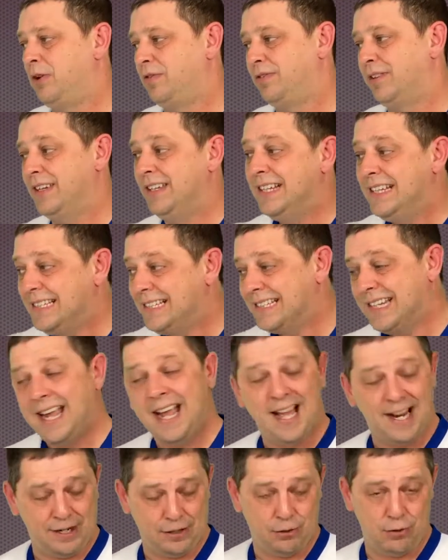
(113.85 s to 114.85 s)
over in this
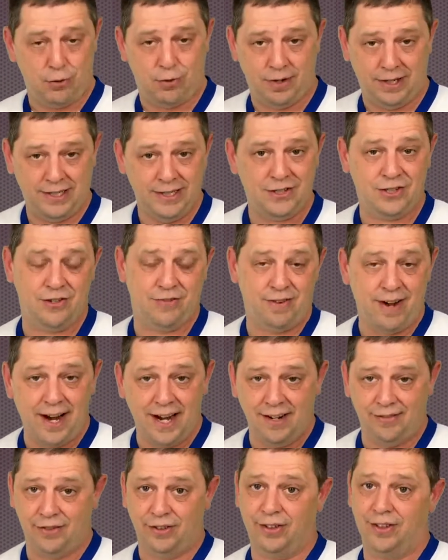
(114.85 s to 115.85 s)
category,
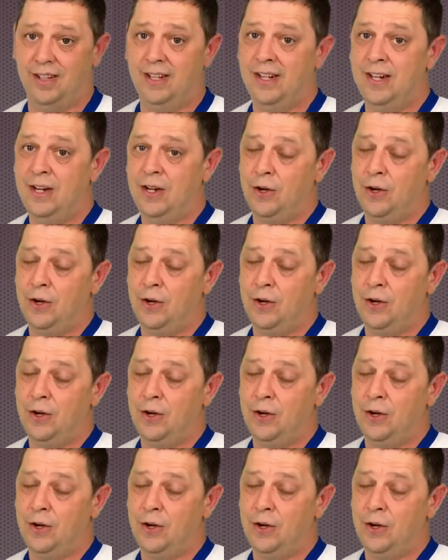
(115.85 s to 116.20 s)
survival,